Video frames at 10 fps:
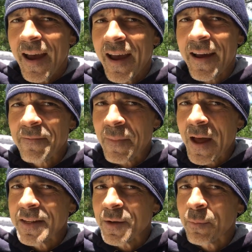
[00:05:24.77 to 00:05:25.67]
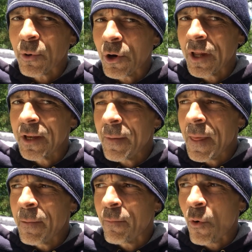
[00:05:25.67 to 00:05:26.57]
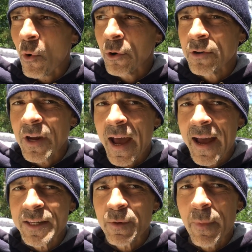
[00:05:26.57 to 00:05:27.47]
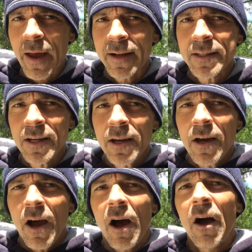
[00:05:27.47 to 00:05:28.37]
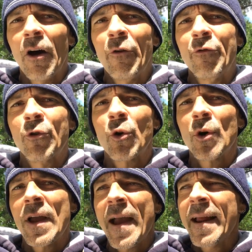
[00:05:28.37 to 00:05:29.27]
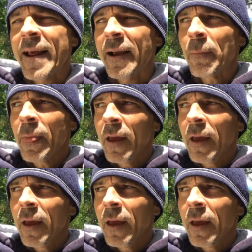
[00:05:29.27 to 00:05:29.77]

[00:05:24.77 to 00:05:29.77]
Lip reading: And that's a pretty important aspect of creating